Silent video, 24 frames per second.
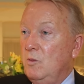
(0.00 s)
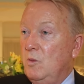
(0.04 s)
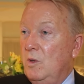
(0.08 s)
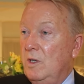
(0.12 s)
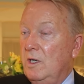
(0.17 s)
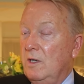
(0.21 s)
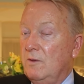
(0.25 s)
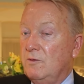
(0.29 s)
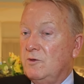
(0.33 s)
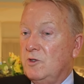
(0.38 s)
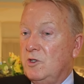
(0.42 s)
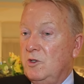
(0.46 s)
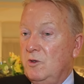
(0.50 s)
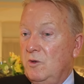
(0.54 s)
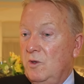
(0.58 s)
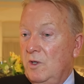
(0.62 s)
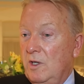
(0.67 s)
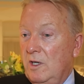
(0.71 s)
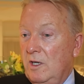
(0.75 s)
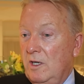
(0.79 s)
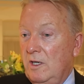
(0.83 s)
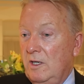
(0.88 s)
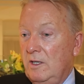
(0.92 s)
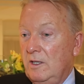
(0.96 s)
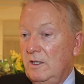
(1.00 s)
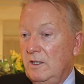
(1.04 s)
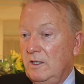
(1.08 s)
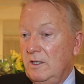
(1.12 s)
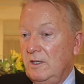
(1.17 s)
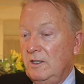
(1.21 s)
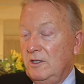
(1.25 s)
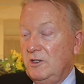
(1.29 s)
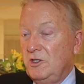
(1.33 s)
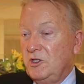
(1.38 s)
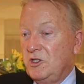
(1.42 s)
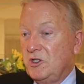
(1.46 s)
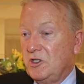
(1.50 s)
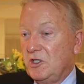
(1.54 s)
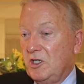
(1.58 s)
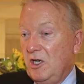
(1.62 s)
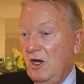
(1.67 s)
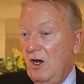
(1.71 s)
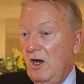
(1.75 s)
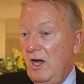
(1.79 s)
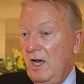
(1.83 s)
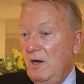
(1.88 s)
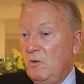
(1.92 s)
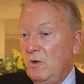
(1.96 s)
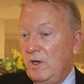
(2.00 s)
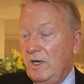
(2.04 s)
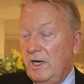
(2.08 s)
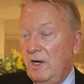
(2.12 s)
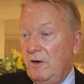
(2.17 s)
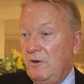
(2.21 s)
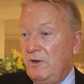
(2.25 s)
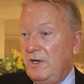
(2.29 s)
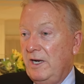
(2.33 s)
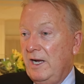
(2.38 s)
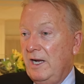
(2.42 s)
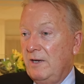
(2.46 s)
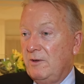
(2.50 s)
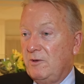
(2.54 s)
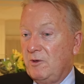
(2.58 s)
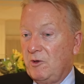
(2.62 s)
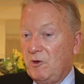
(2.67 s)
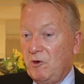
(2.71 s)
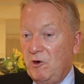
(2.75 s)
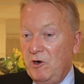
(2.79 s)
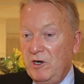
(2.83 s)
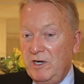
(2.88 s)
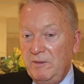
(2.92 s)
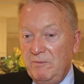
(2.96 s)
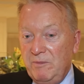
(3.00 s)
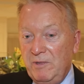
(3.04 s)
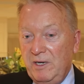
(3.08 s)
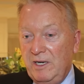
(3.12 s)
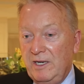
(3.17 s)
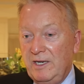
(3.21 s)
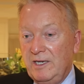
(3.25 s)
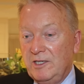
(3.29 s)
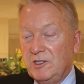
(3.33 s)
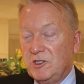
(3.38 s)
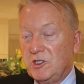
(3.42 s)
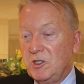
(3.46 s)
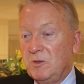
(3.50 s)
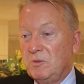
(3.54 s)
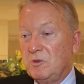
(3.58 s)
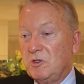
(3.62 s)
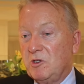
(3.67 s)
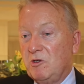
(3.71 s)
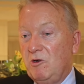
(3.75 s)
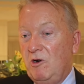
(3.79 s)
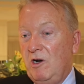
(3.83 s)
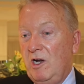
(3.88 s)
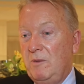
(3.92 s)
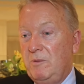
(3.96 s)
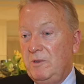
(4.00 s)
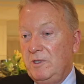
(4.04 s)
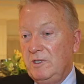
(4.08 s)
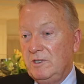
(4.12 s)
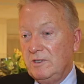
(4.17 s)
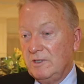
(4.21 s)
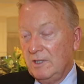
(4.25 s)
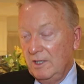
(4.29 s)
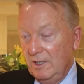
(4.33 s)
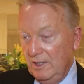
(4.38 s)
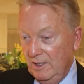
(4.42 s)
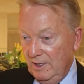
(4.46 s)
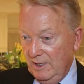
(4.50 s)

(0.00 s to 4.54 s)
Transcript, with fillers: went off to uh, Sky when they only had three million subscribers.